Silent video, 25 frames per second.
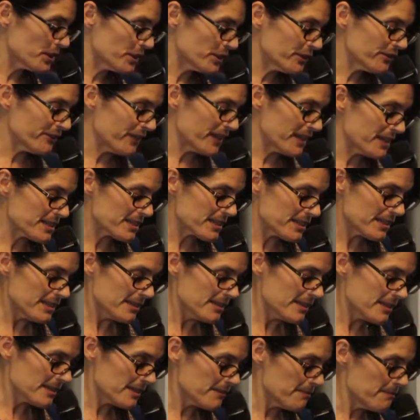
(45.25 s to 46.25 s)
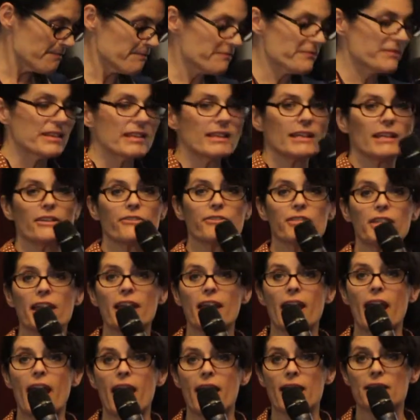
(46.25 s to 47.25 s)
on their faces, if
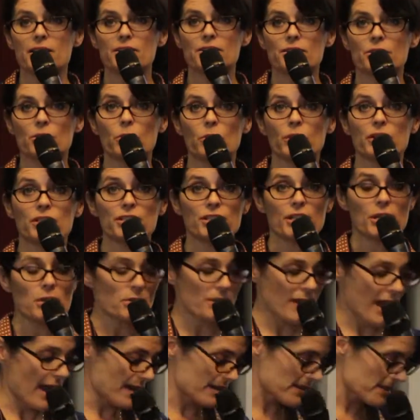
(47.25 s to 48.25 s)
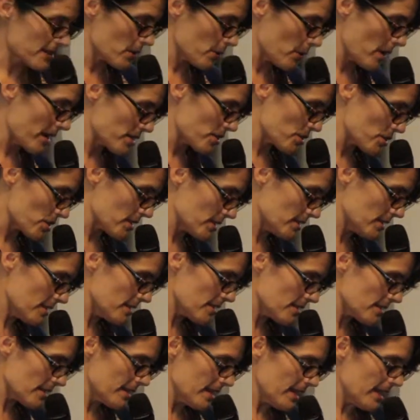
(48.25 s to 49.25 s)
they ask or don't ask
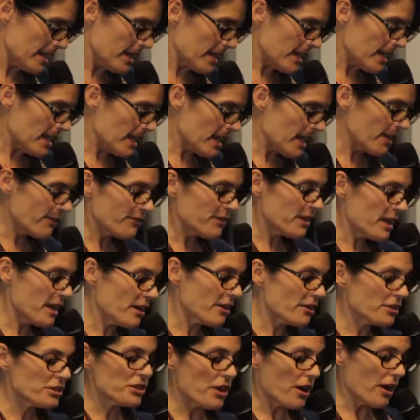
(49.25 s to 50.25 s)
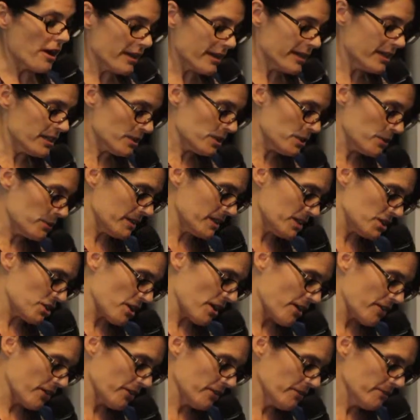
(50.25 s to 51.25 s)
questions, if they are talking to each
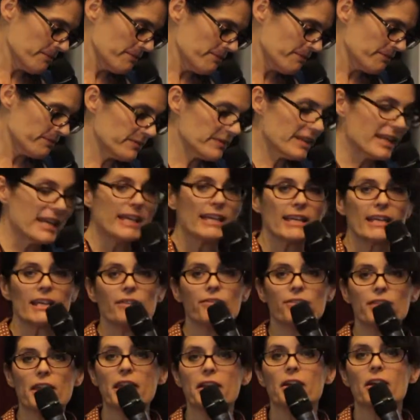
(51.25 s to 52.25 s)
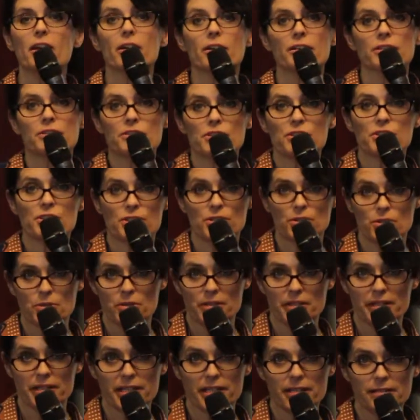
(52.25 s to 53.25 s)
other, if they aren't
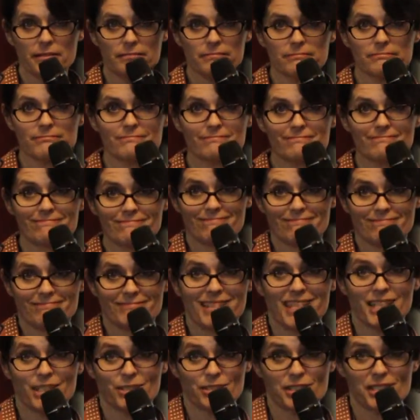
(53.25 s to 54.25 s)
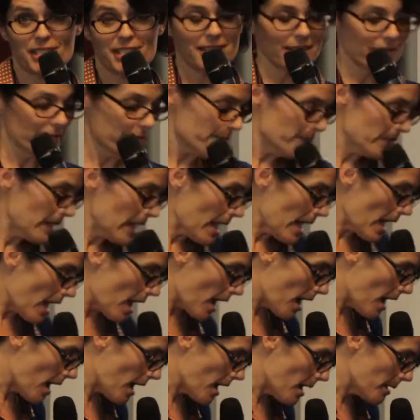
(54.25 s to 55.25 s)
snoring, guilty.
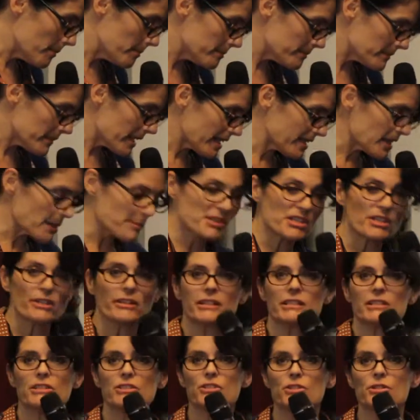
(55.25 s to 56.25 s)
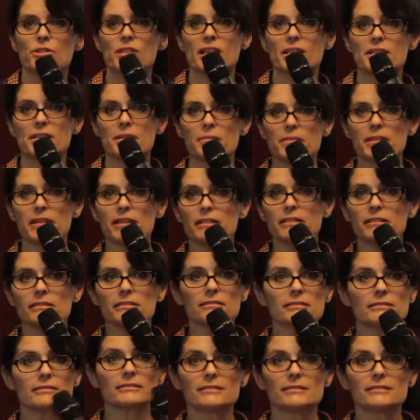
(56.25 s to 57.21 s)
And I'm sorry, did you say something?